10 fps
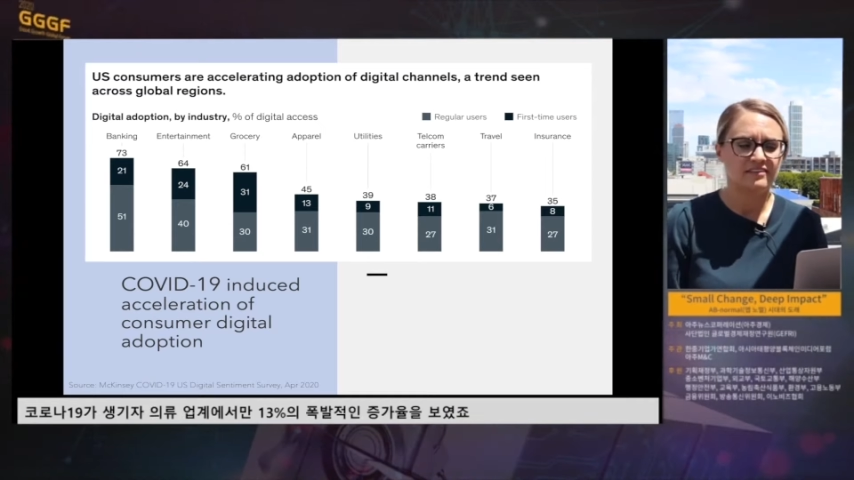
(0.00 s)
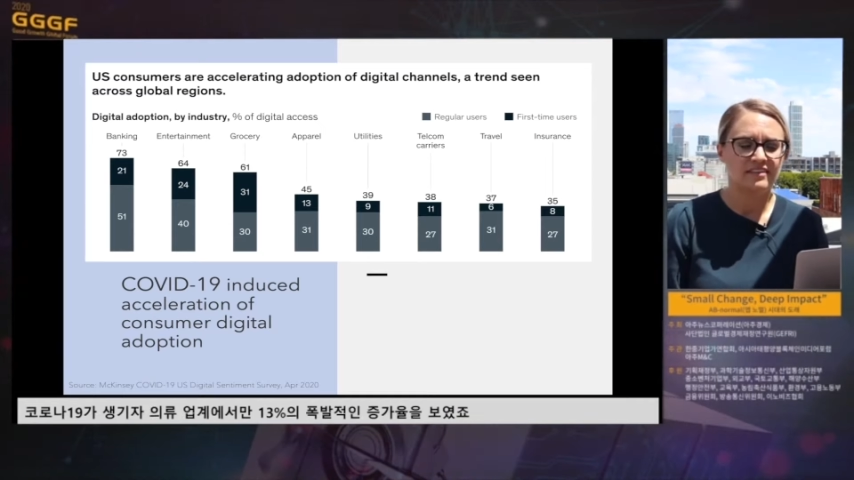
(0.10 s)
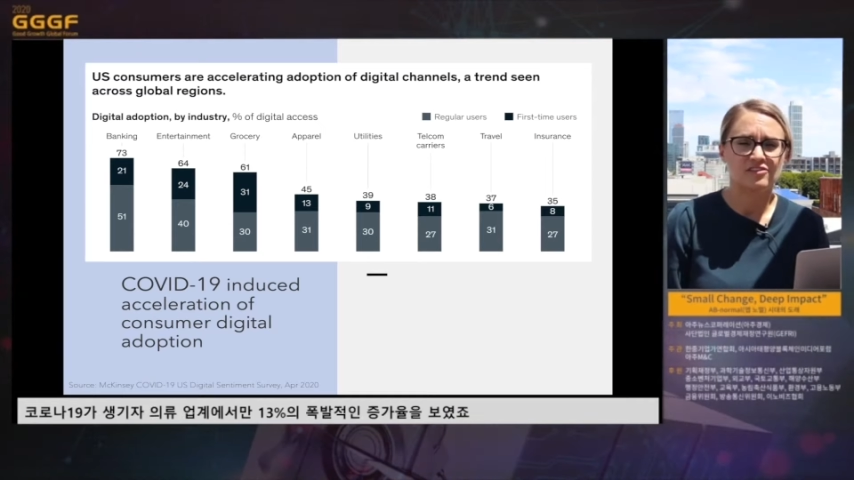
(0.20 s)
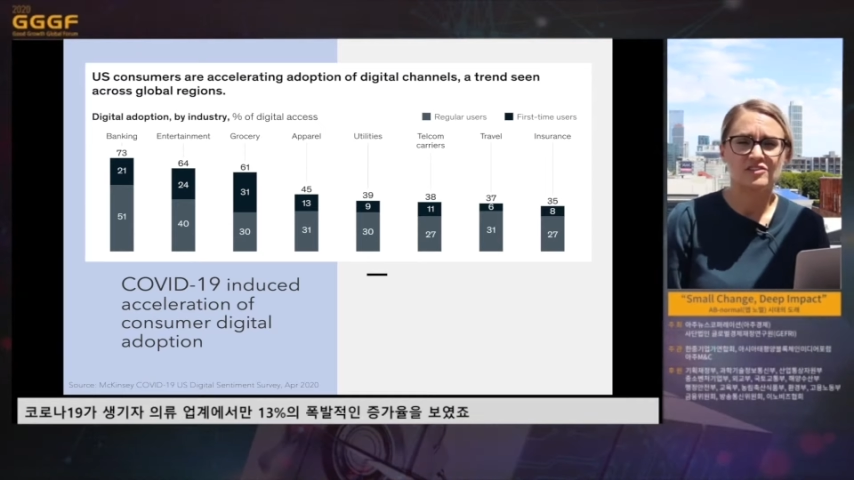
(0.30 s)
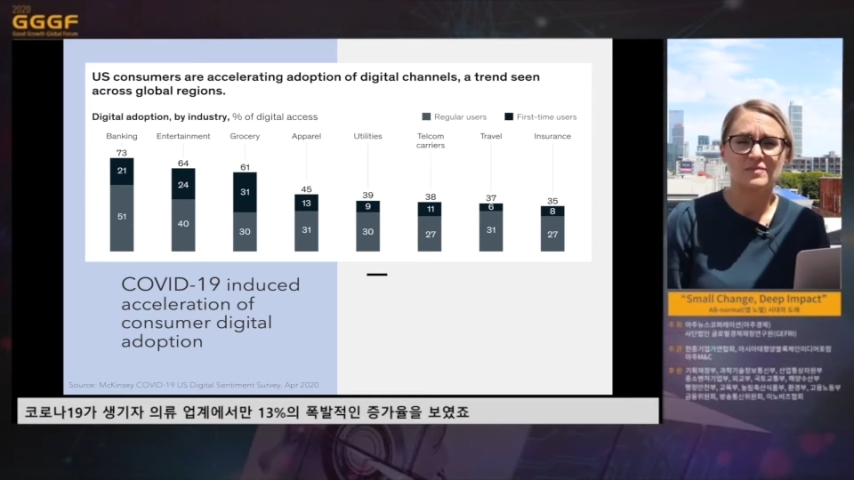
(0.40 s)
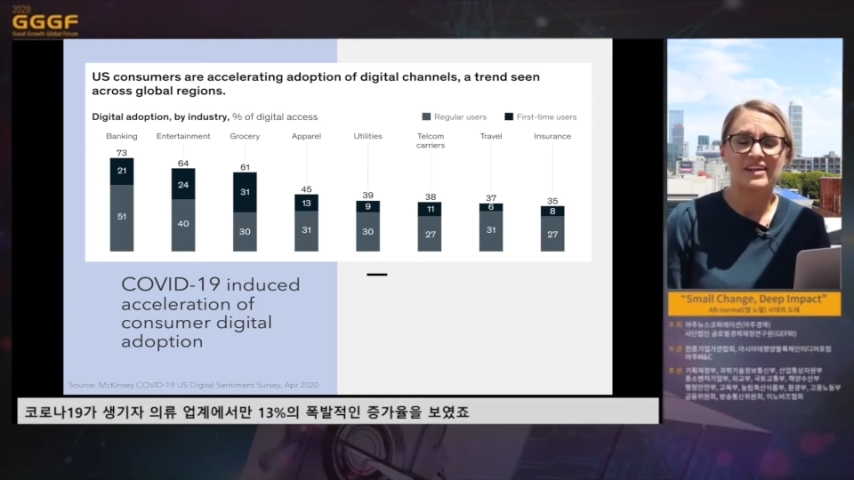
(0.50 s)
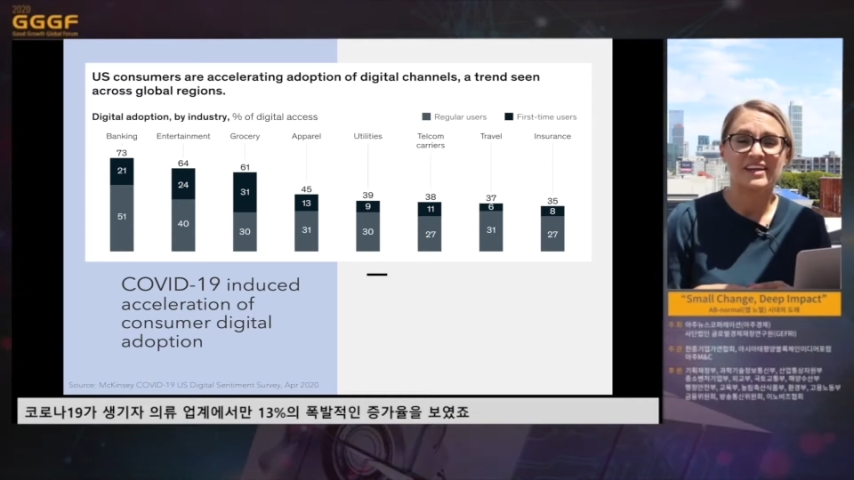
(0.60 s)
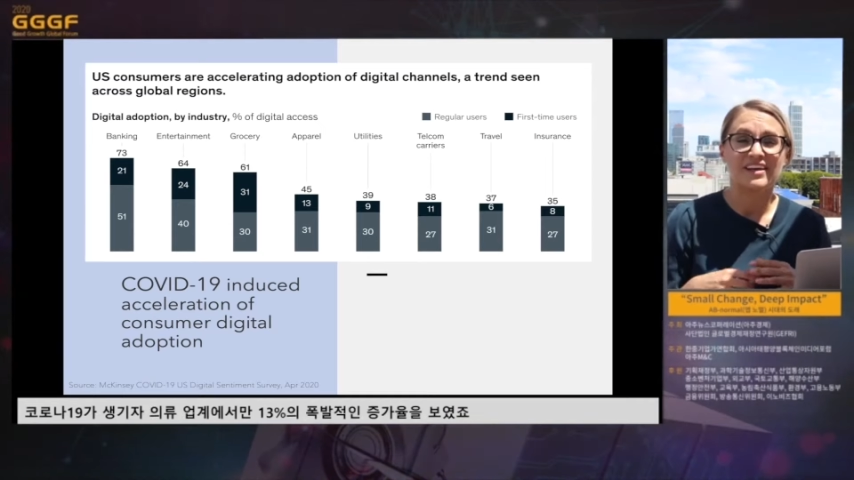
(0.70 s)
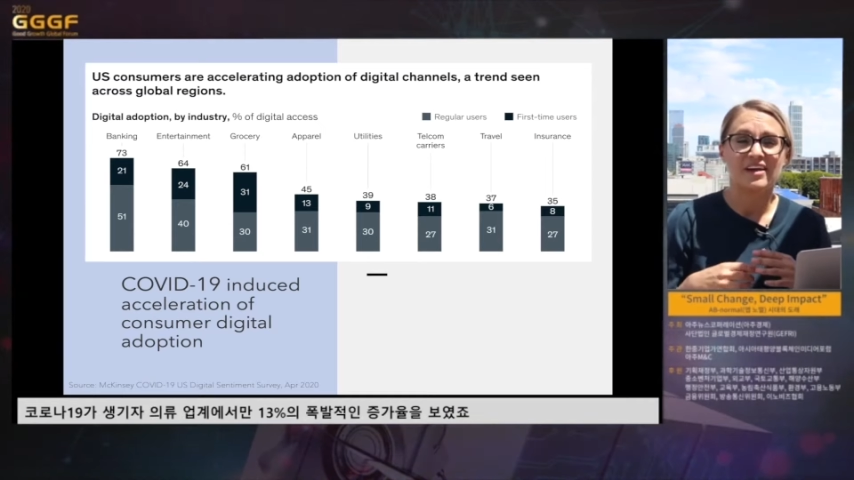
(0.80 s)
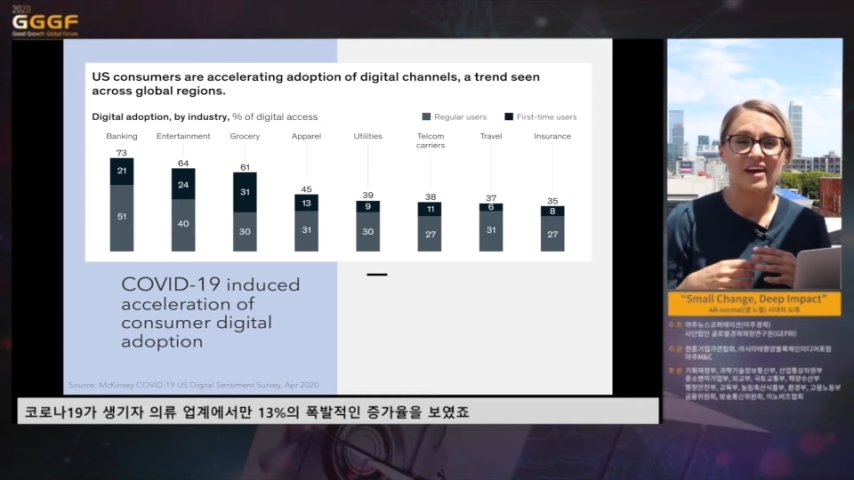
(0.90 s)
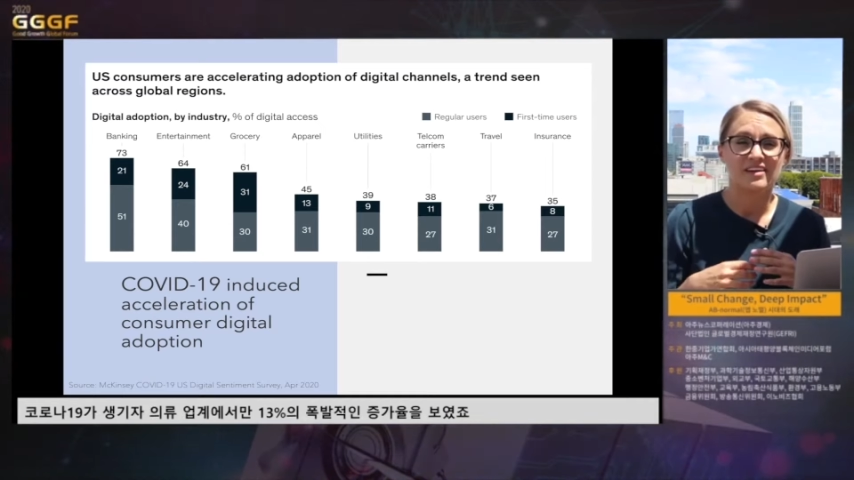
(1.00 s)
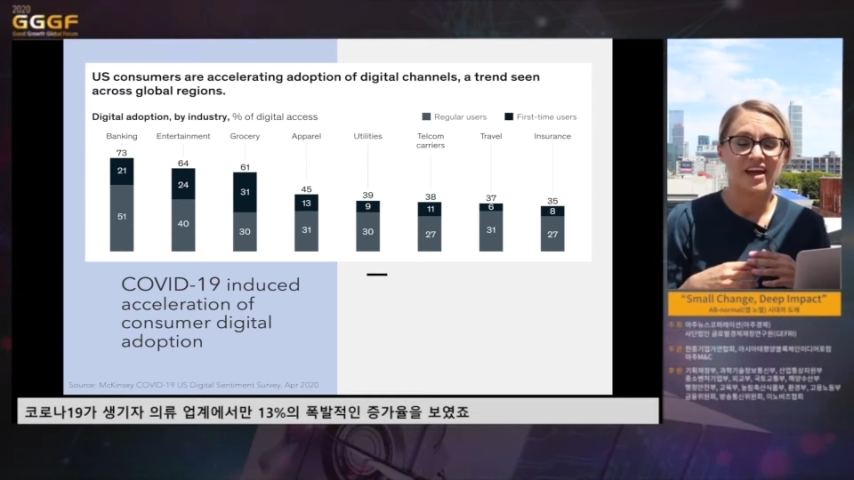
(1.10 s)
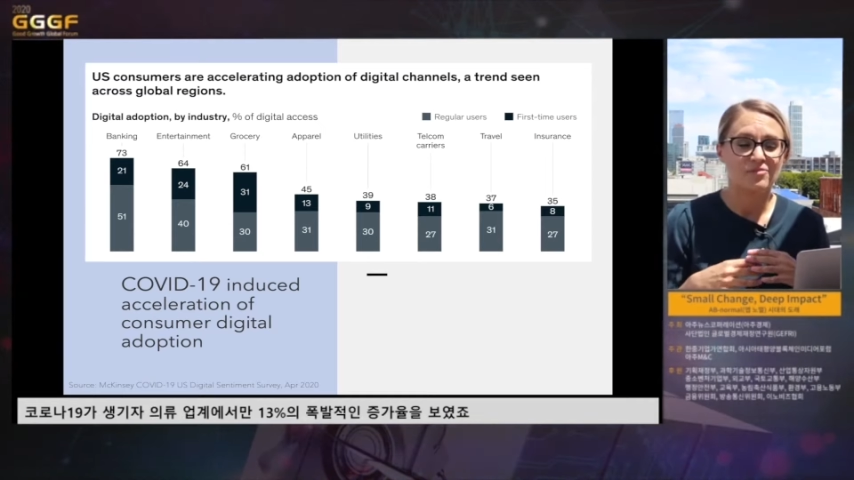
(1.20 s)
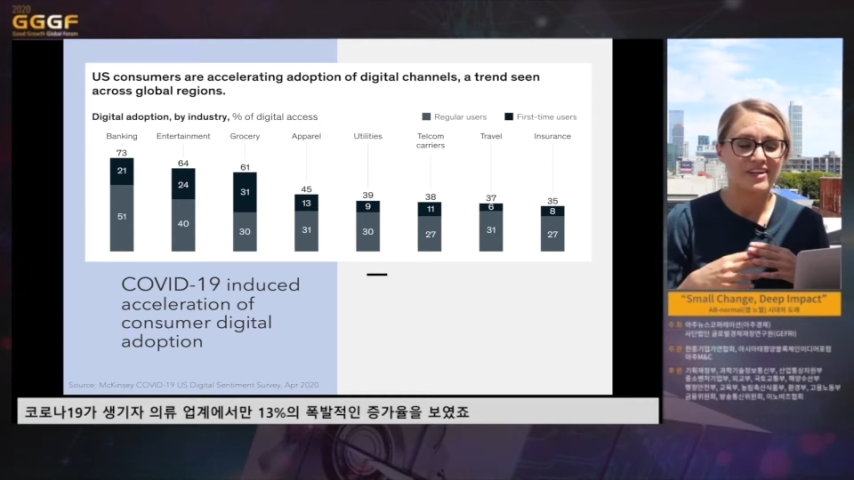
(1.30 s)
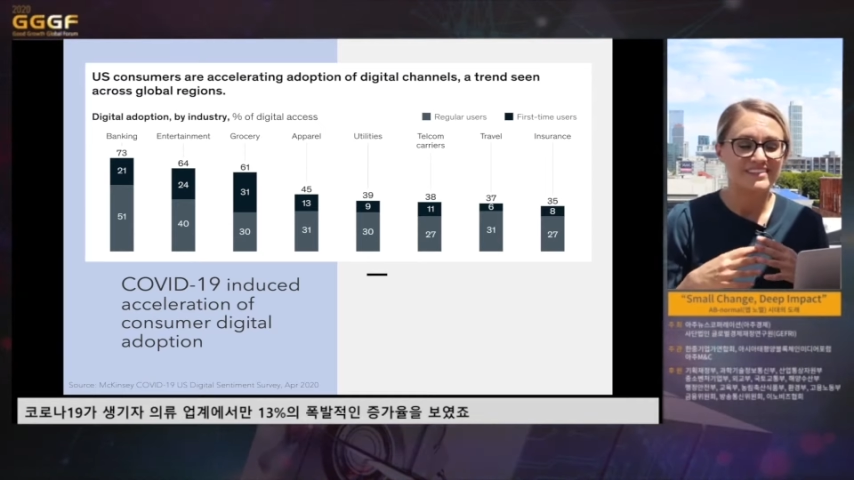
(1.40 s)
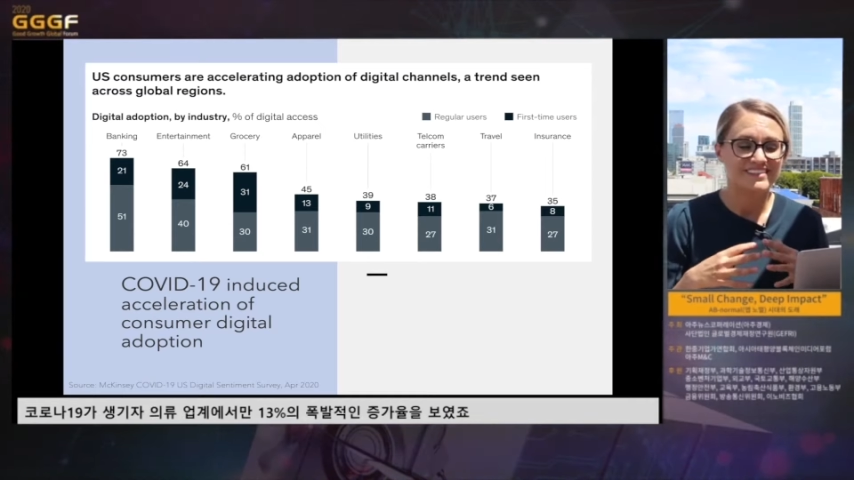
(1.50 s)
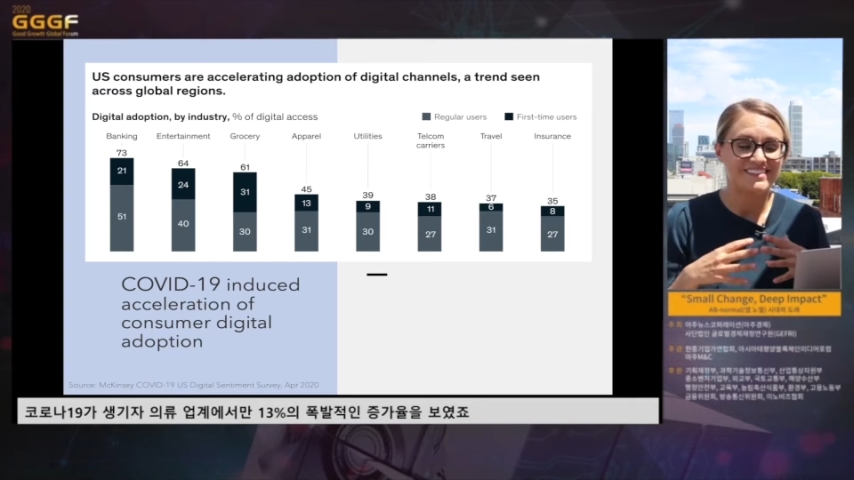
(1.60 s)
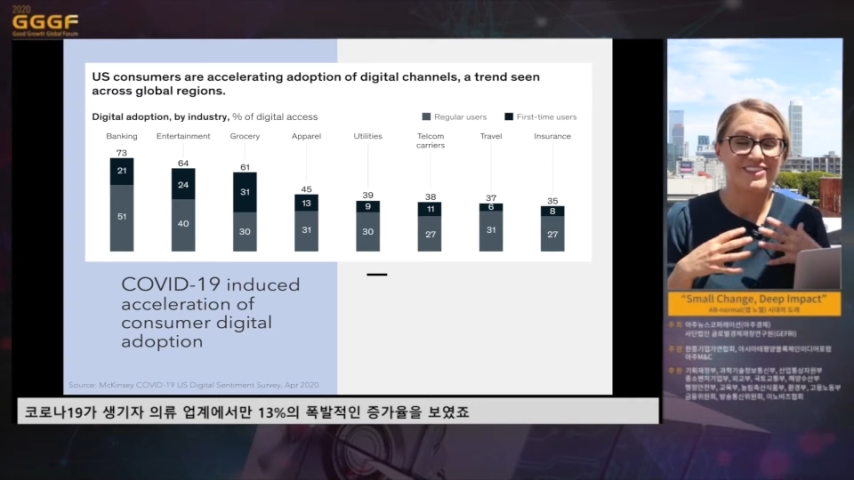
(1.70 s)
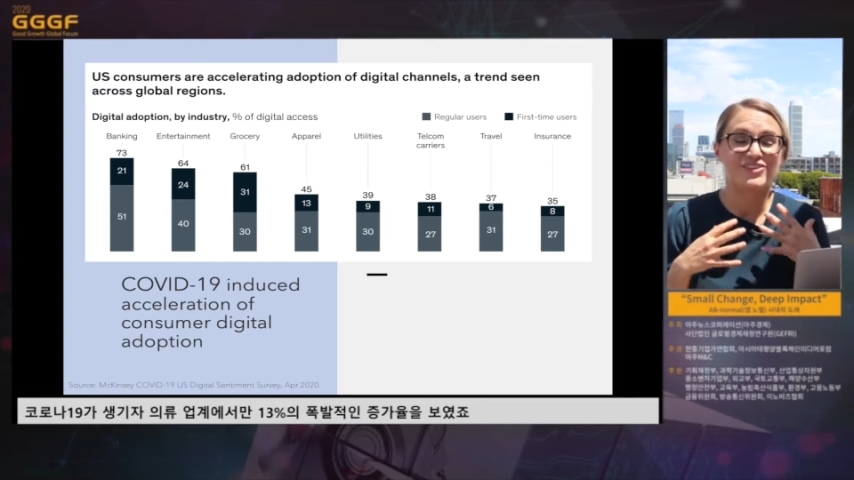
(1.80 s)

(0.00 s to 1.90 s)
there's been an unprecedented